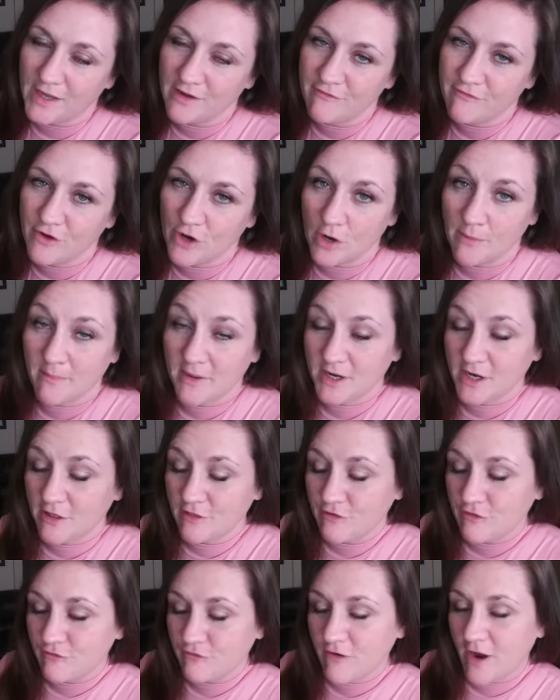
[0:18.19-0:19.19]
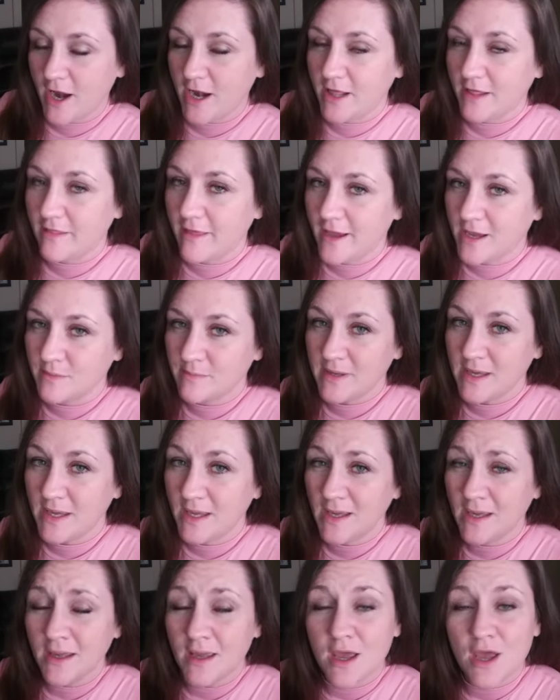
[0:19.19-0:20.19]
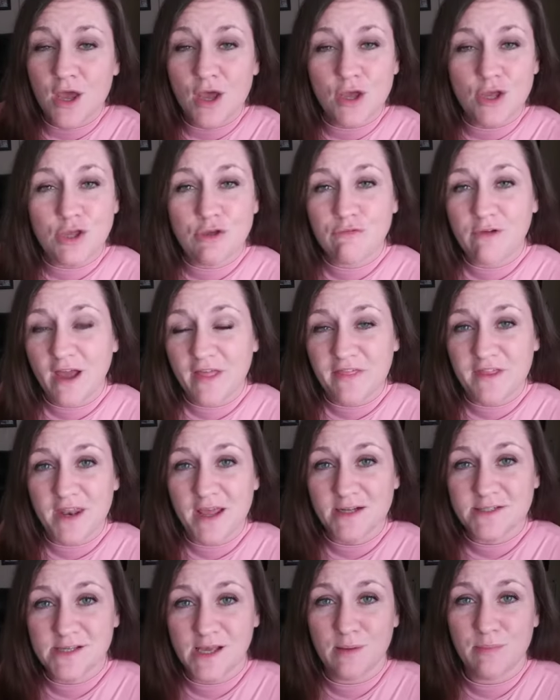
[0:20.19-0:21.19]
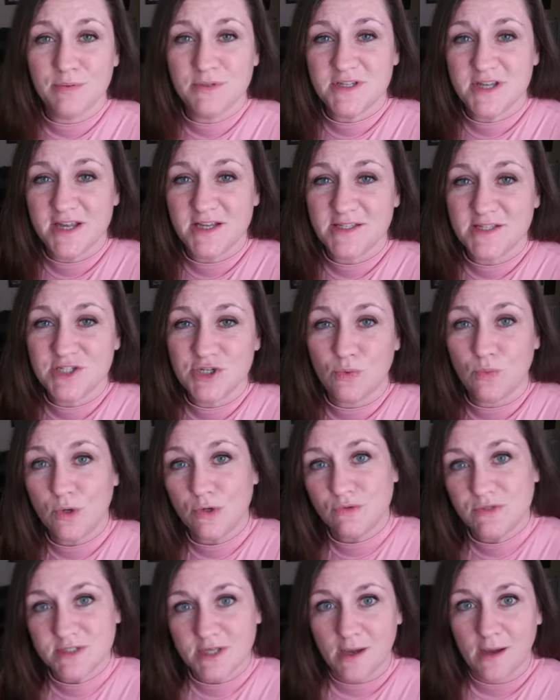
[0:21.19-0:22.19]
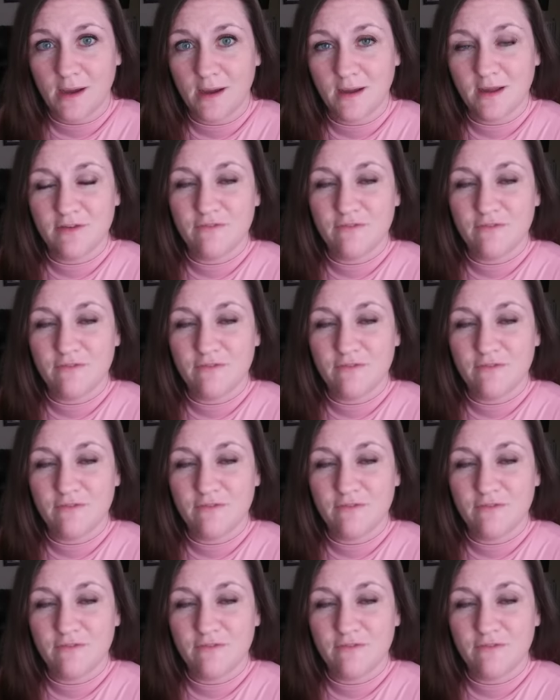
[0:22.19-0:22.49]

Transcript: If you're a Monday through Friday like me, you've got the next couple days to saw.